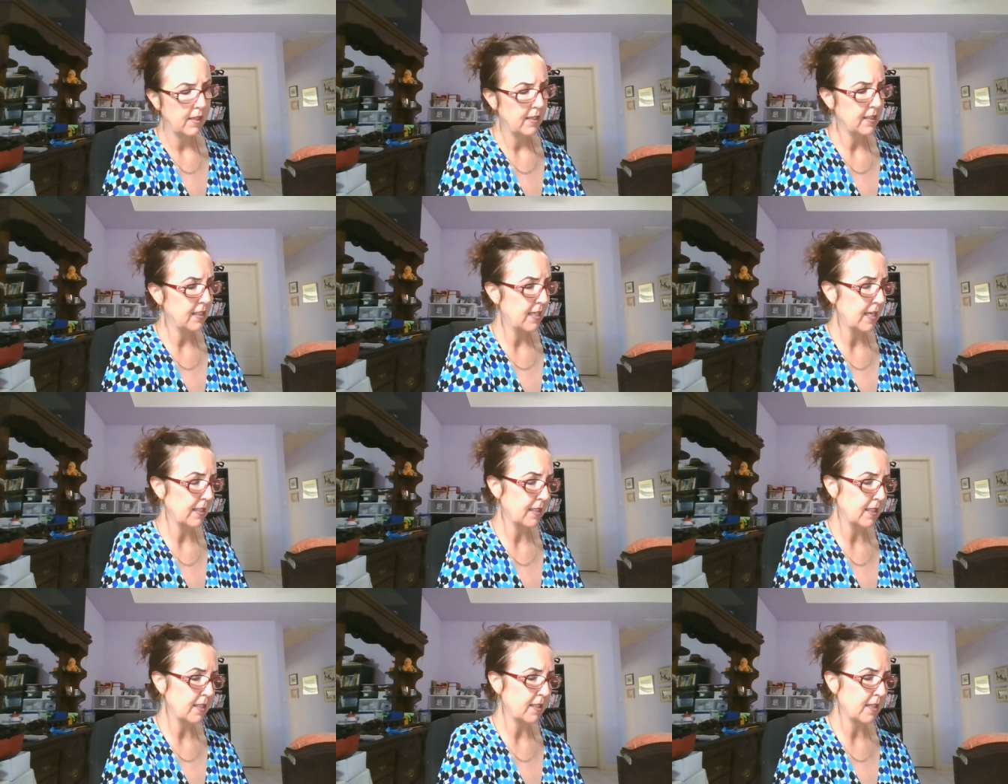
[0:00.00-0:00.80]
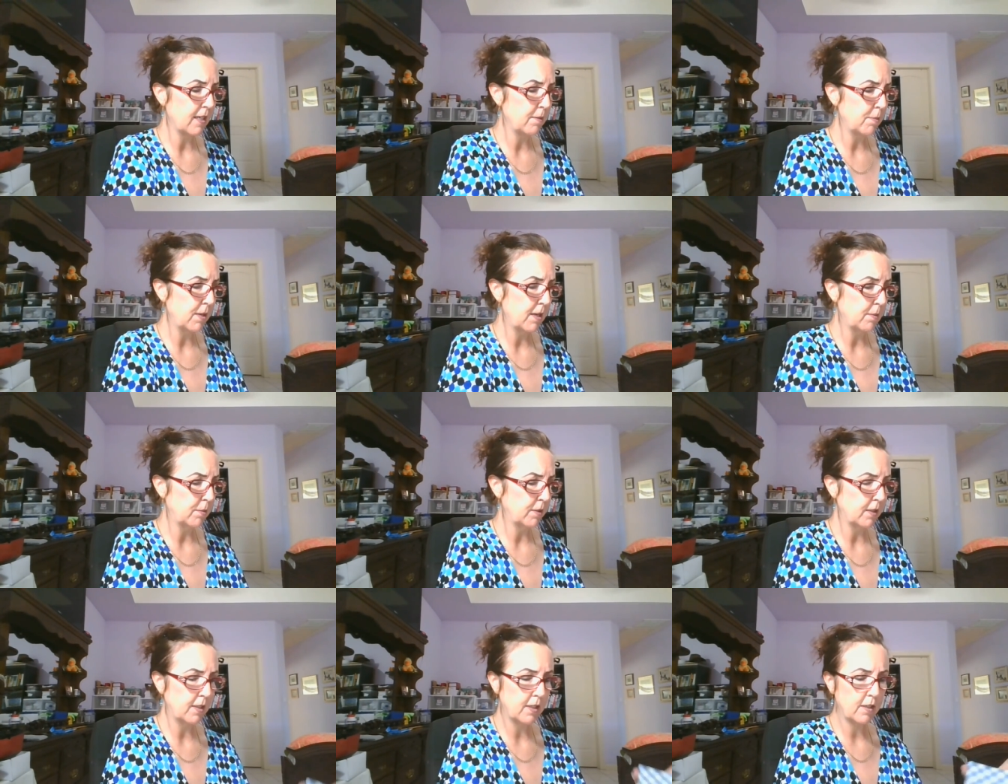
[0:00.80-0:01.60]
Is Texas going to be
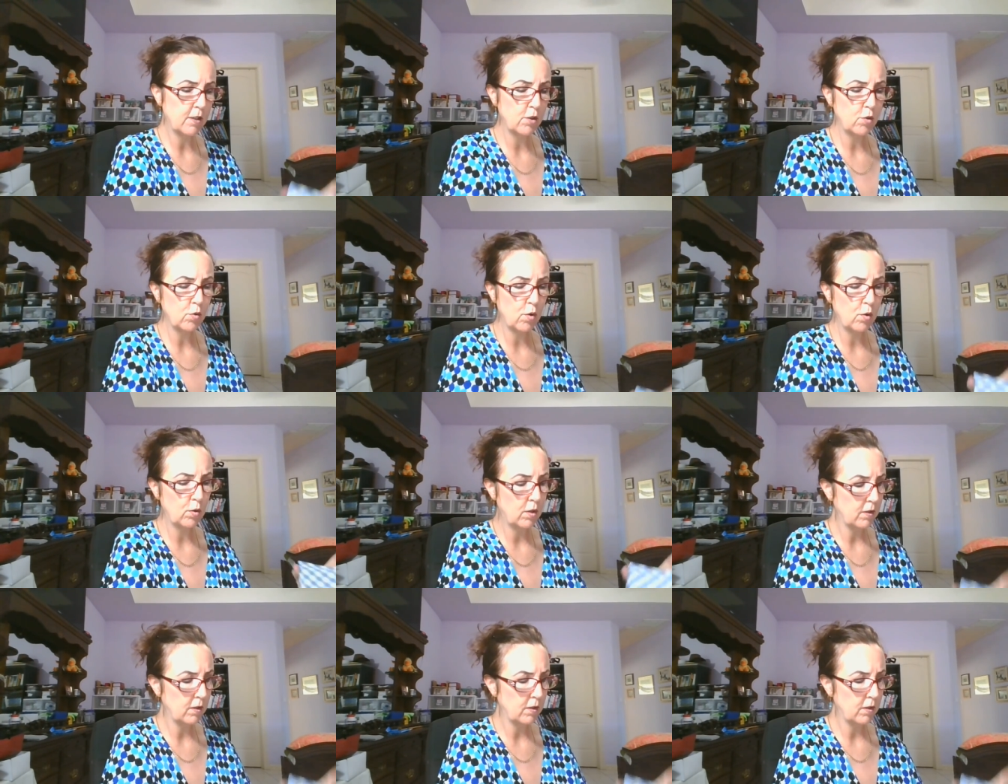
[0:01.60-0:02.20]
able to get control